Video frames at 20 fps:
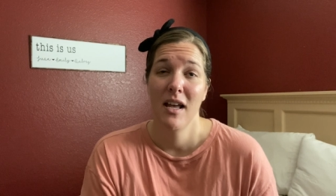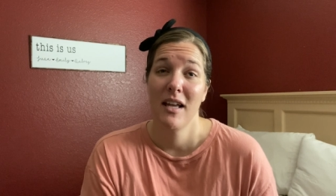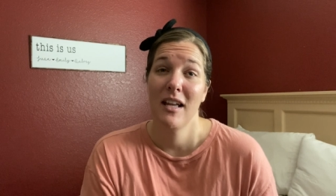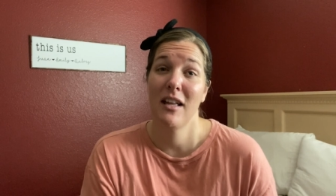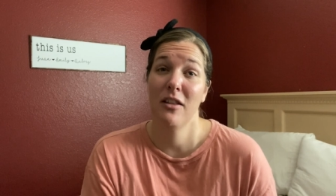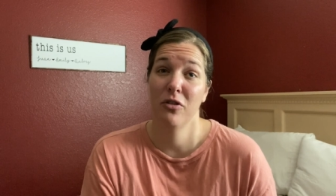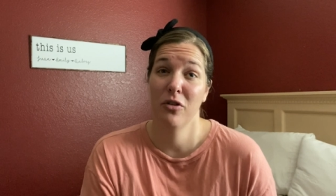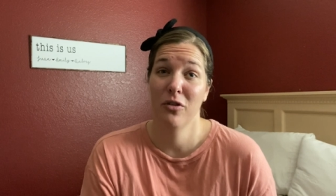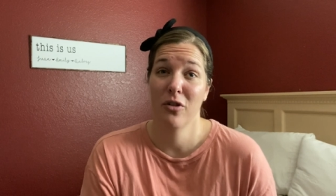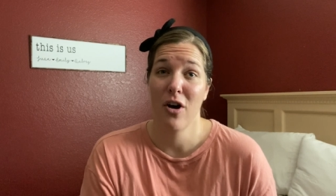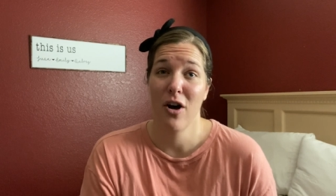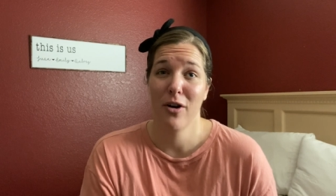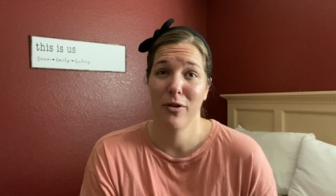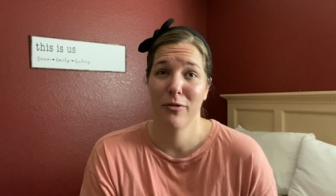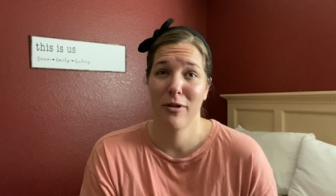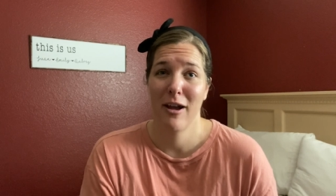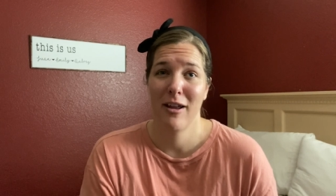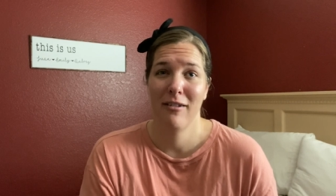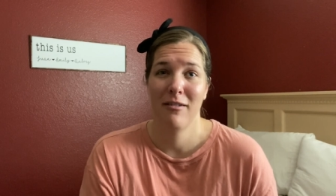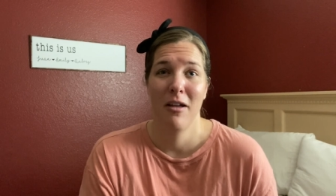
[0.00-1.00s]
in the long
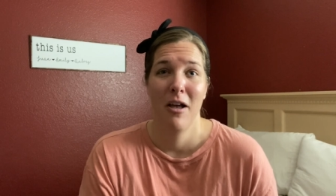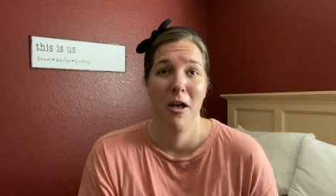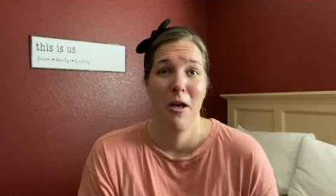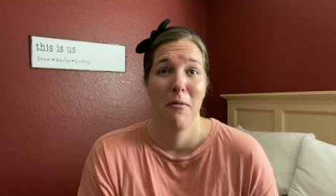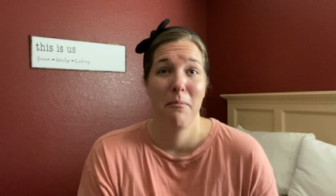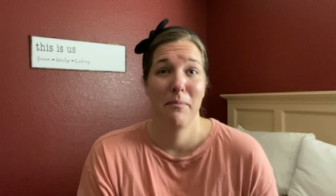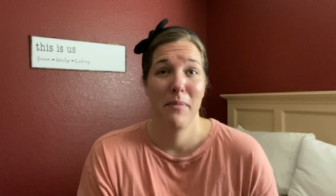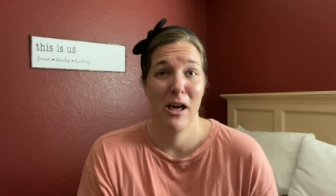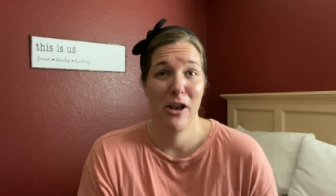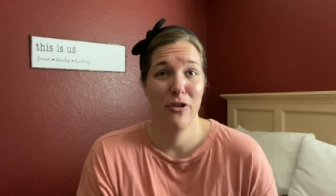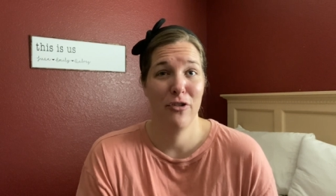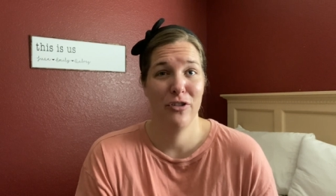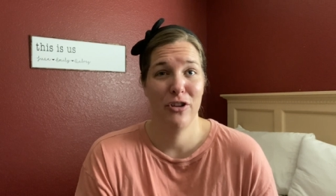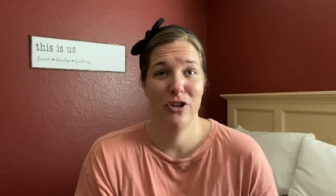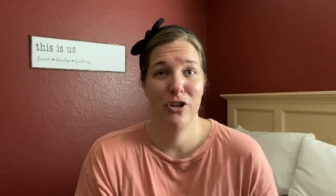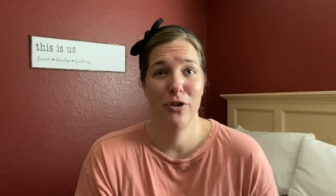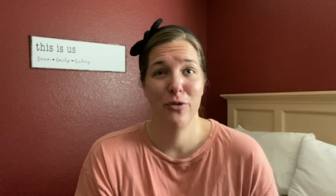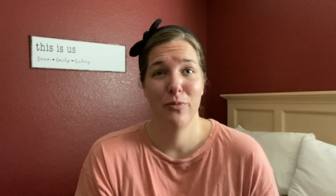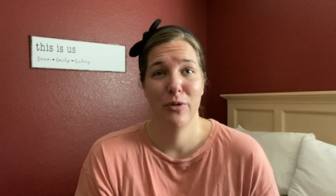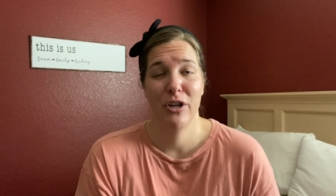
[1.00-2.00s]
run, better
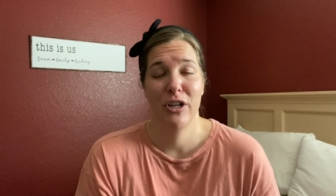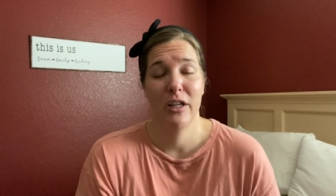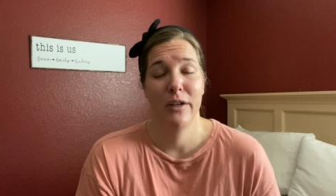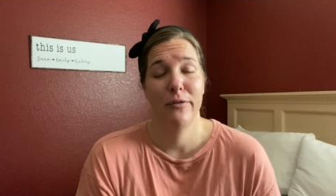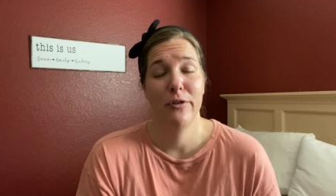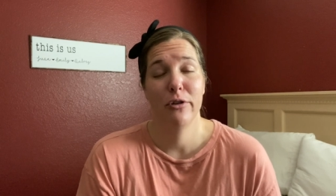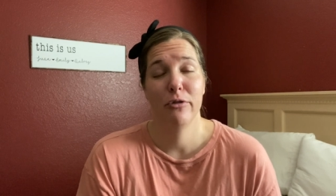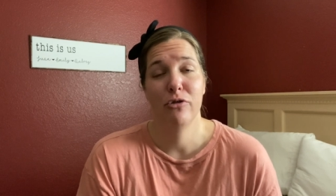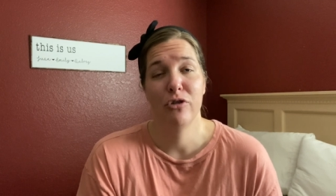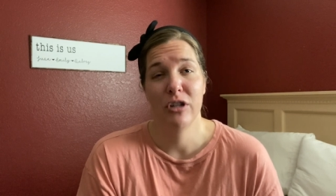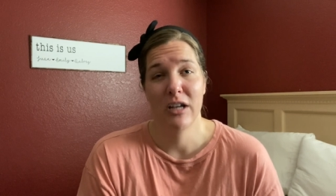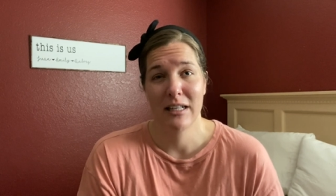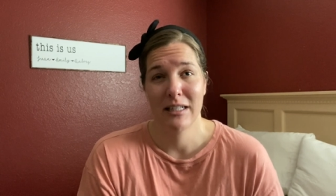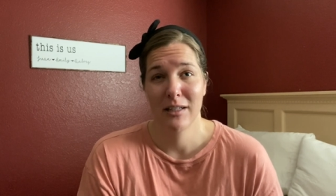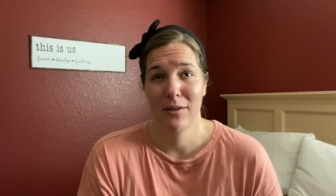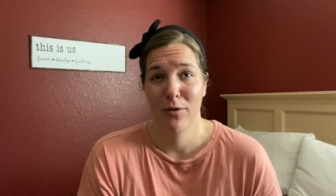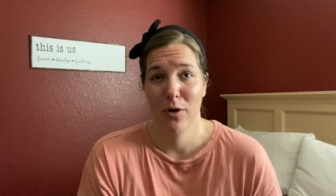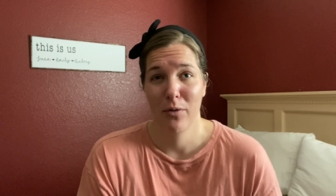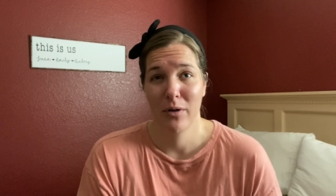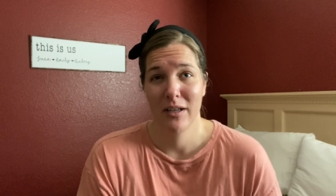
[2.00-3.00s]
than you would if you
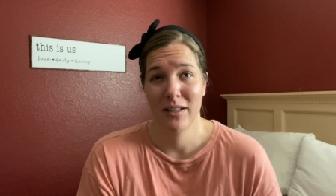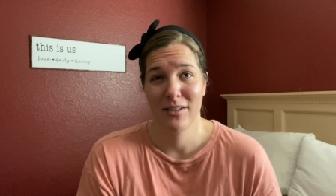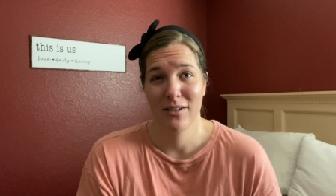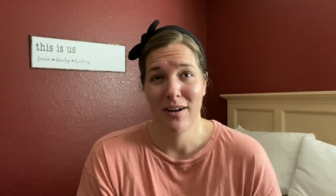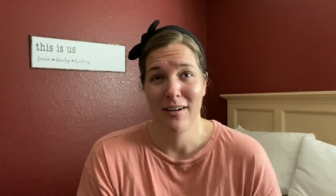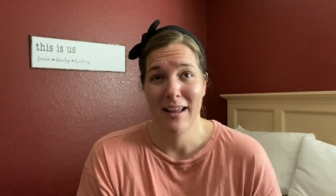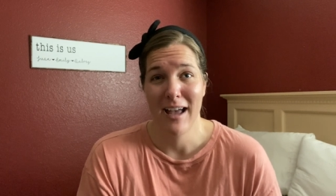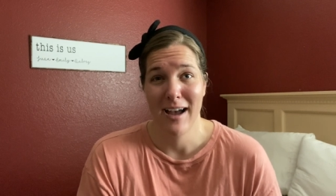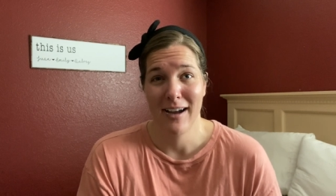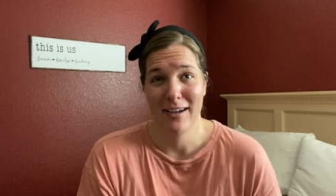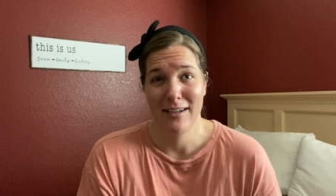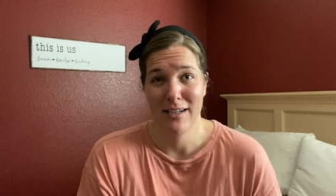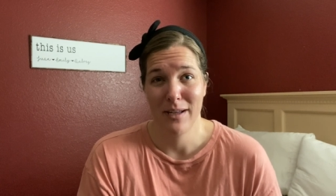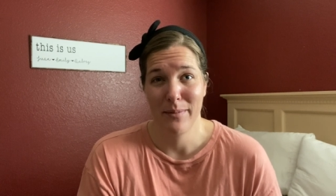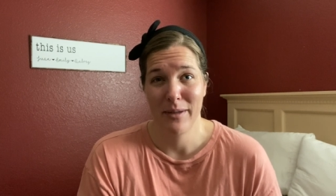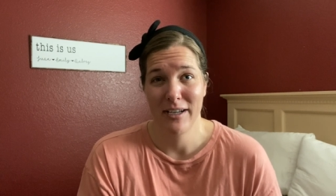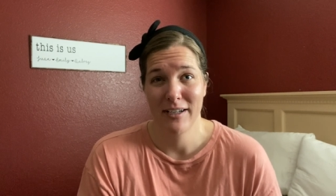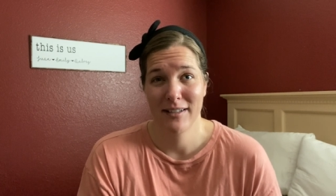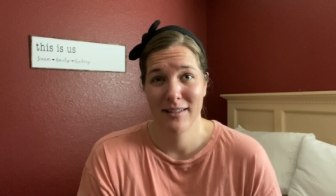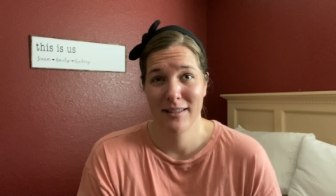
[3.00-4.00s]
just focused on
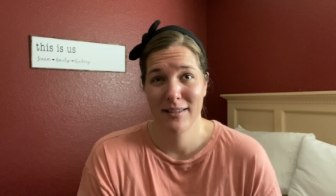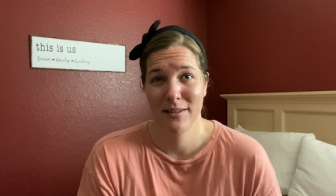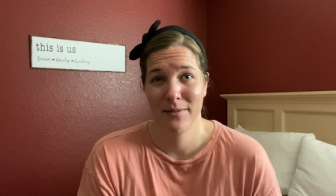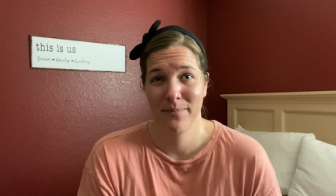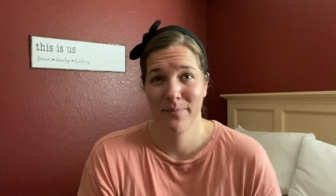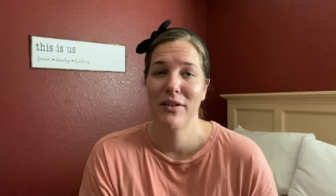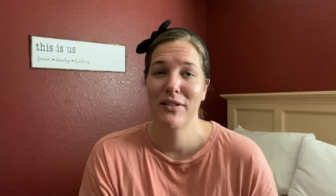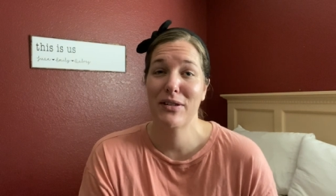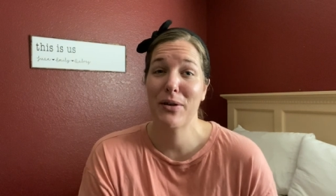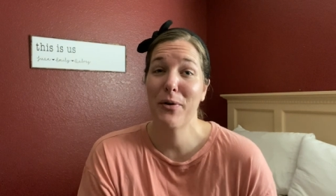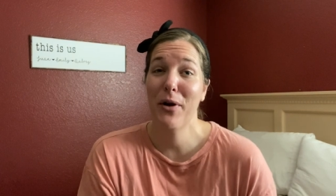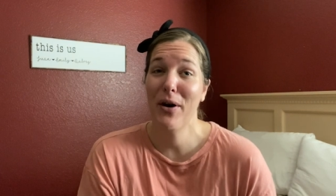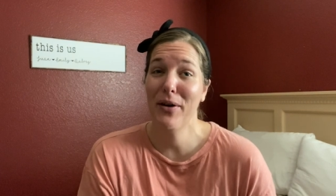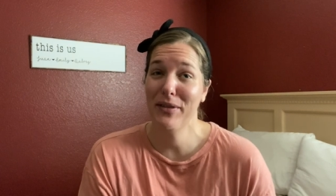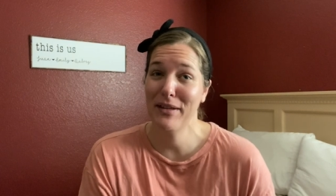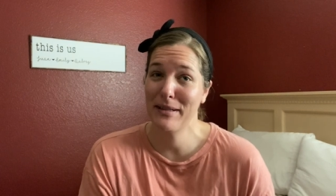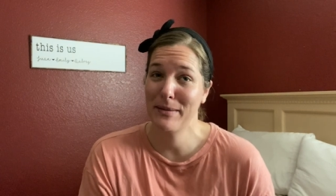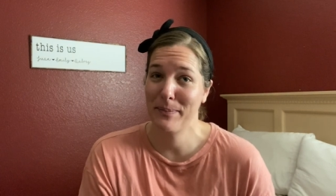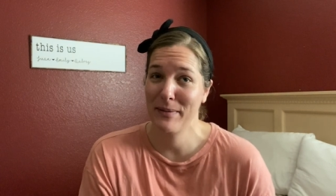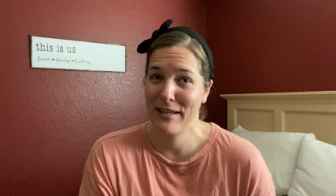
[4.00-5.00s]
academics. So all
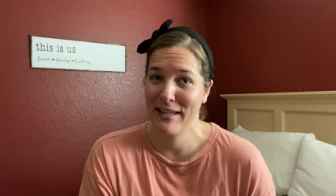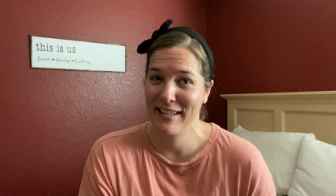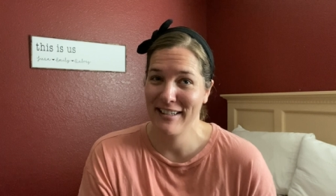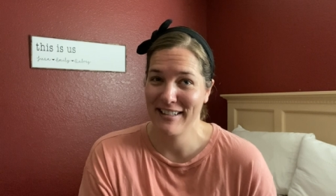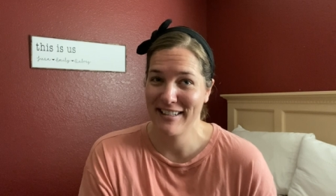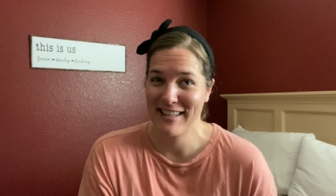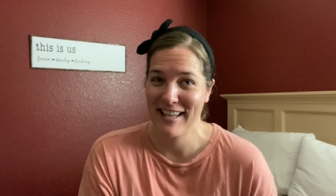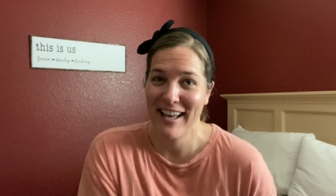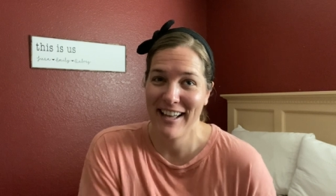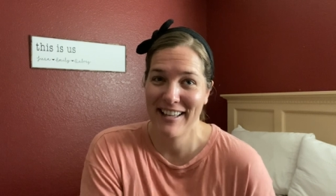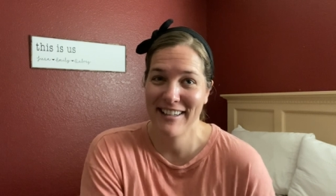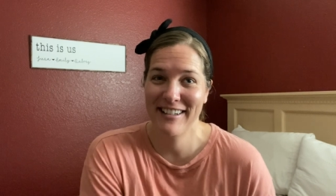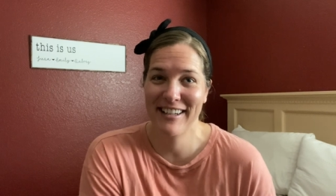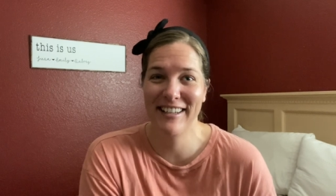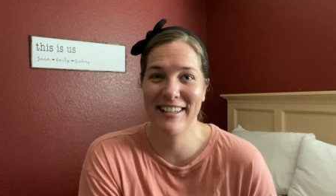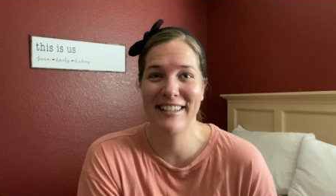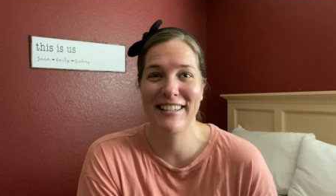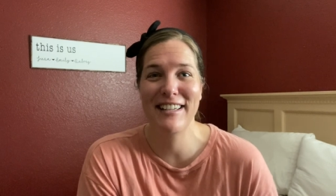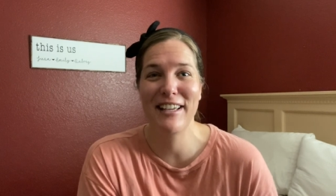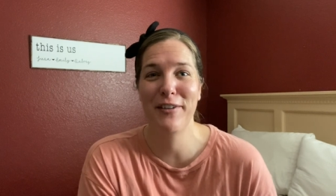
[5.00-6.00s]
this being said,
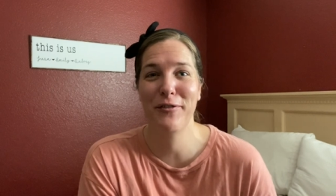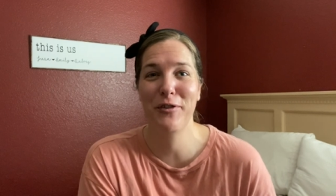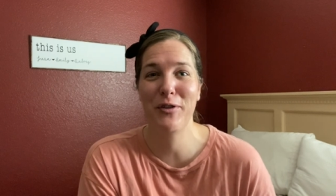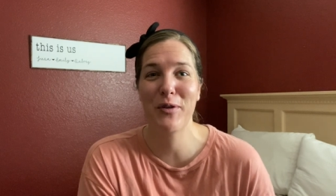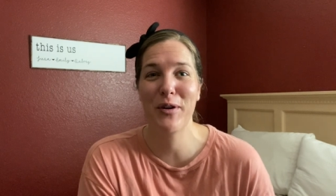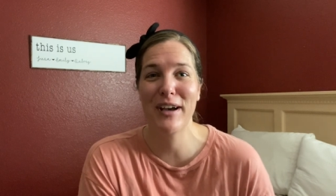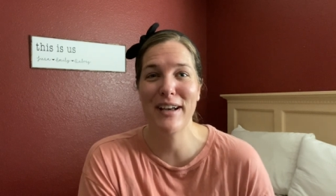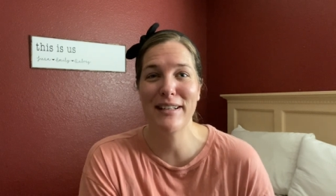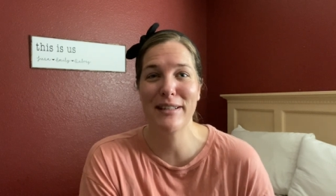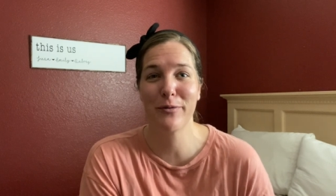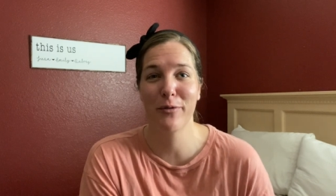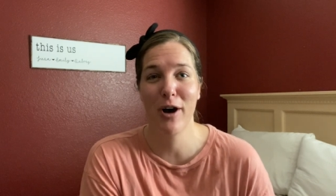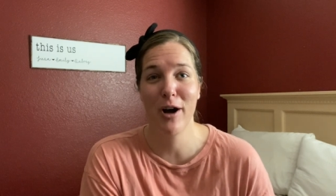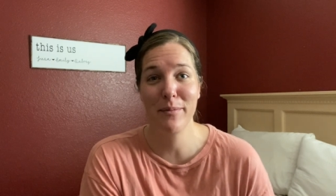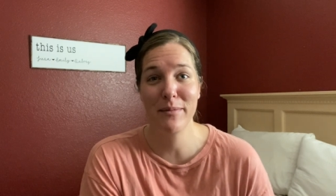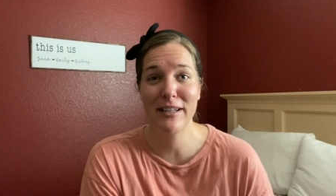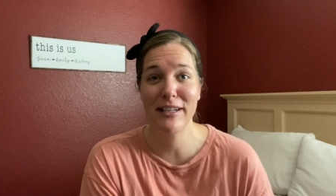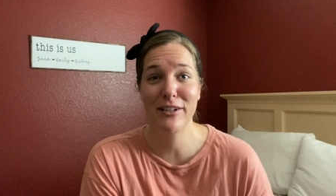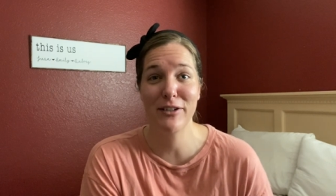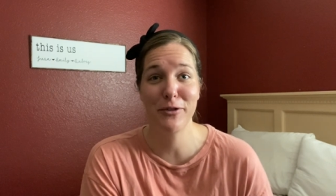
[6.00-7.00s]
if you guys want
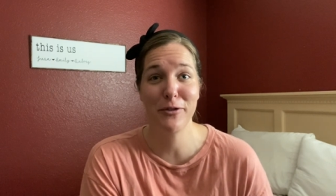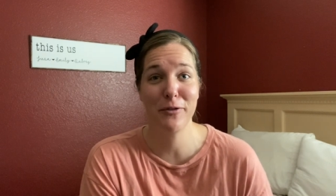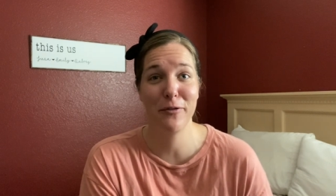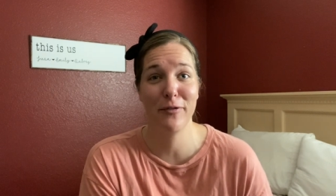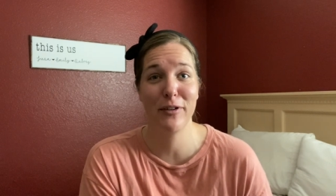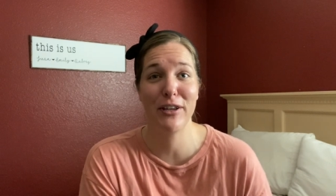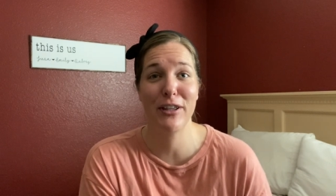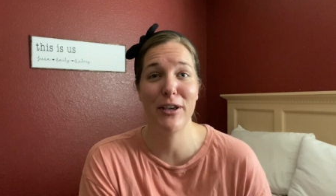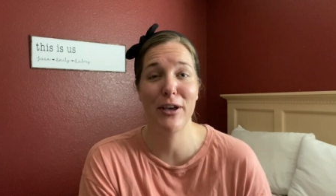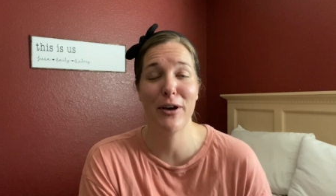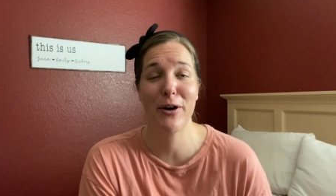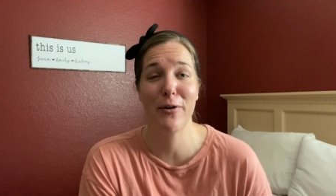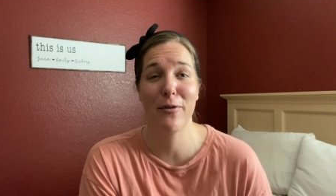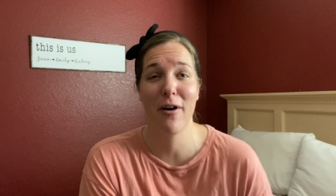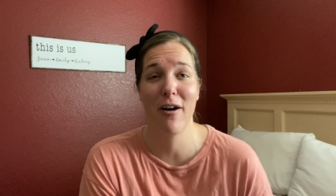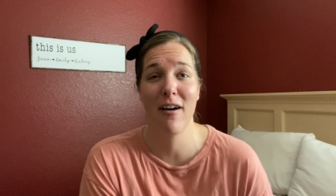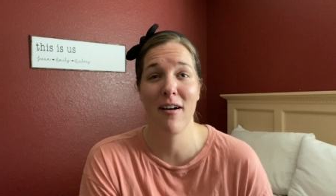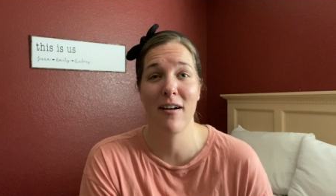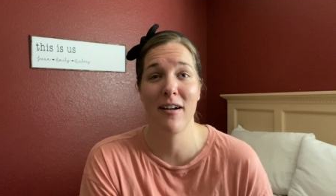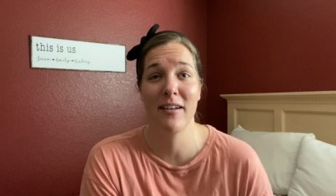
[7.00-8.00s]
me to do a video
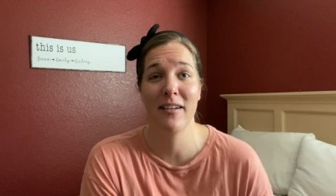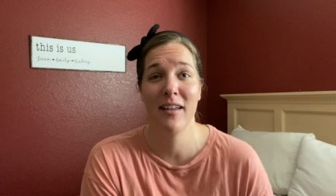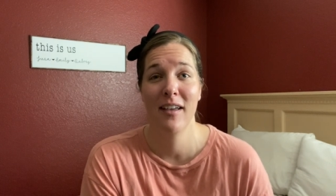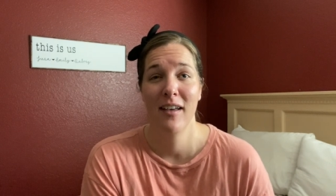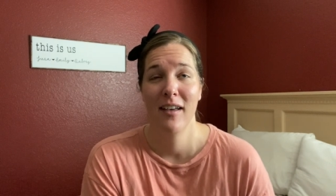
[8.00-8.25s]
on